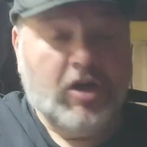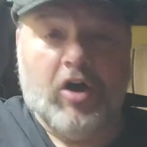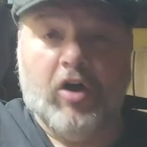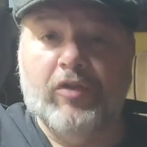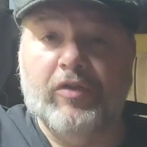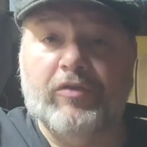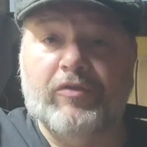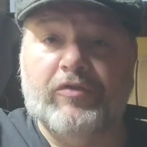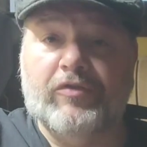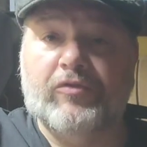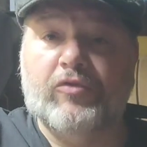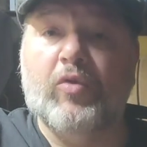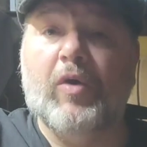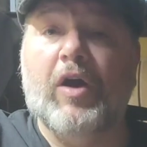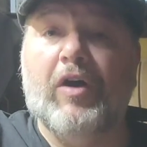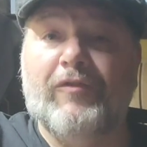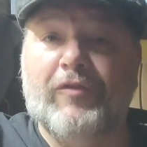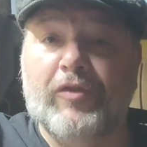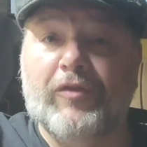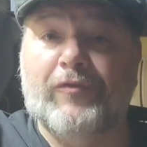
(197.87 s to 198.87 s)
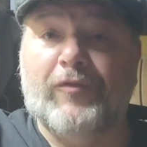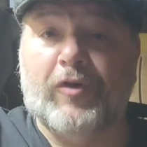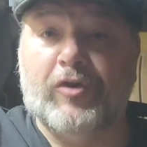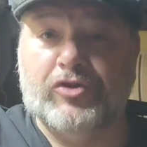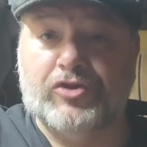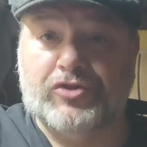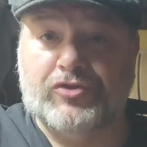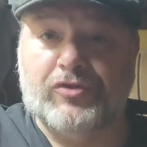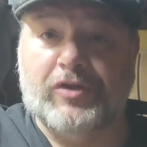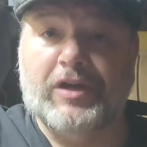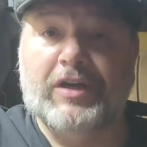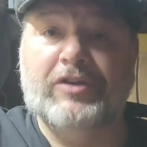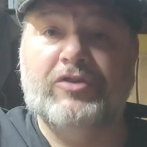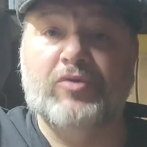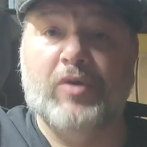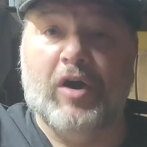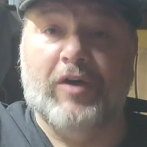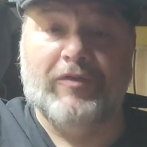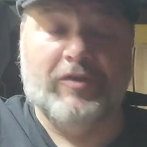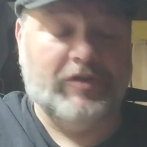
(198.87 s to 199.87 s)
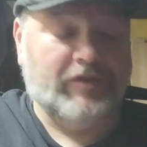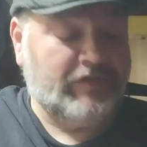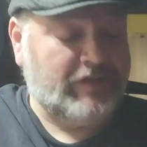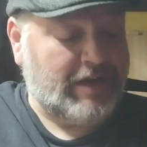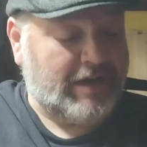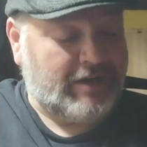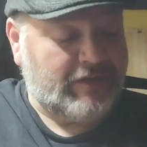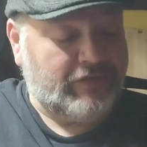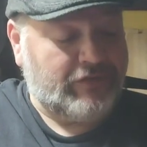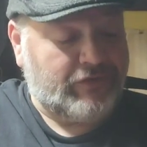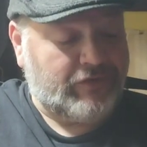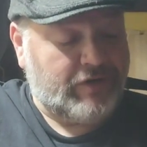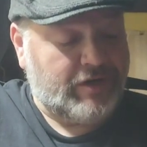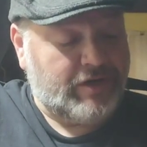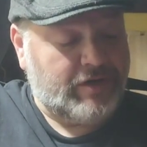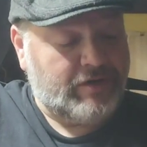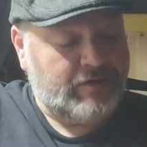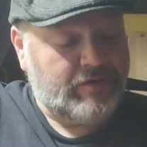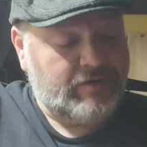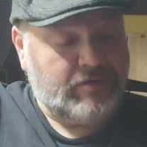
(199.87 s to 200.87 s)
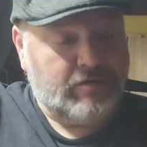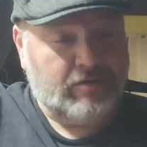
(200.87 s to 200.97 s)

On 12 on the first string, 12 on the second string.